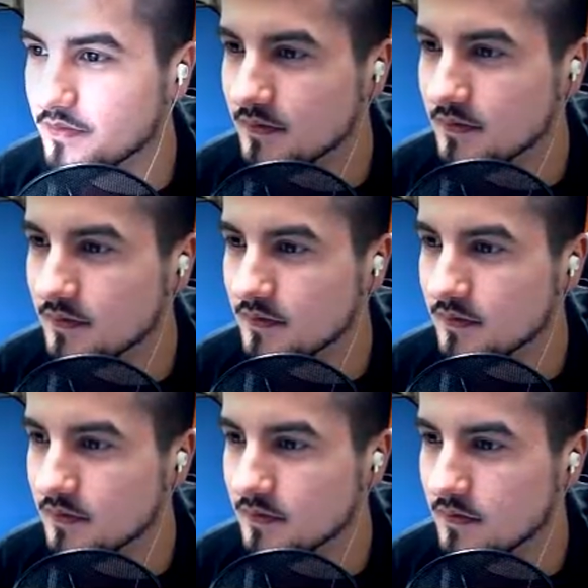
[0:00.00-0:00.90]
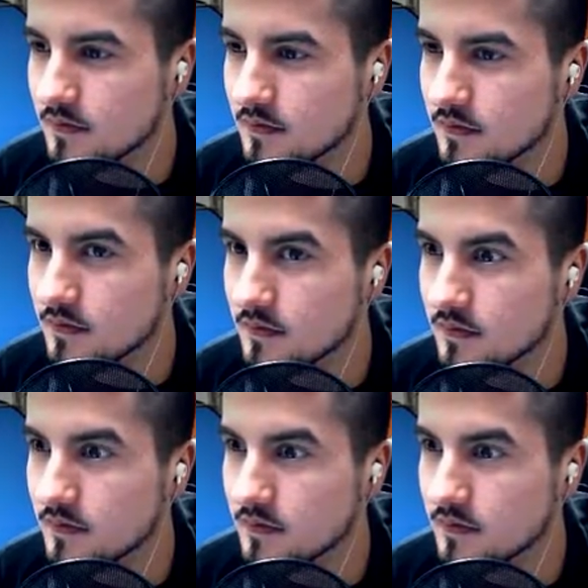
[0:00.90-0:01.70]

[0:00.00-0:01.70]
Nothing is said.